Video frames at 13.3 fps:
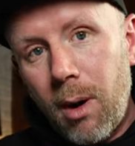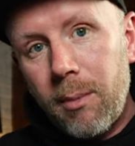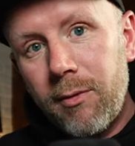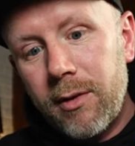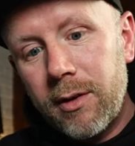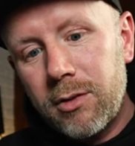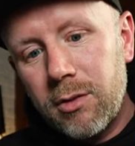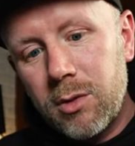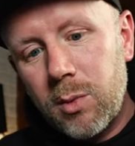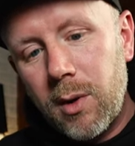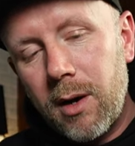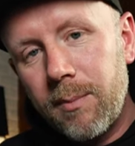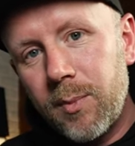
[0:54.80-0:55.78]
pop filter
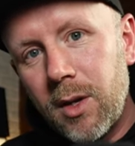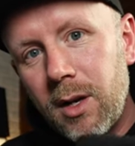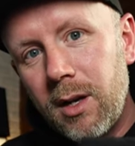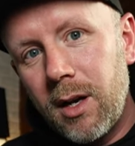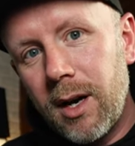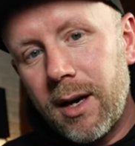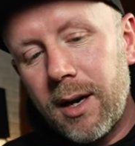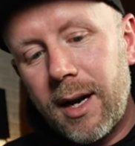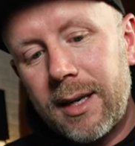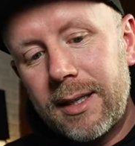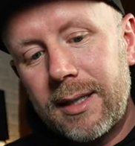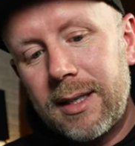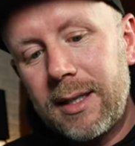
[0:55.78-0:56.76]
as well,
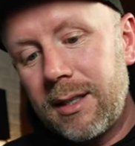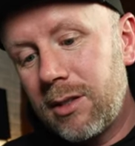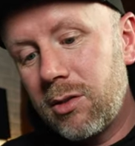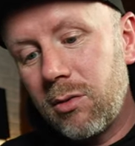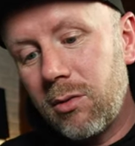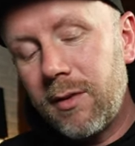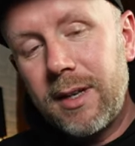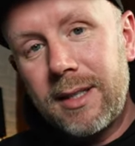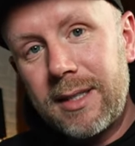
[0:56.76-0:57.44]
and sort of an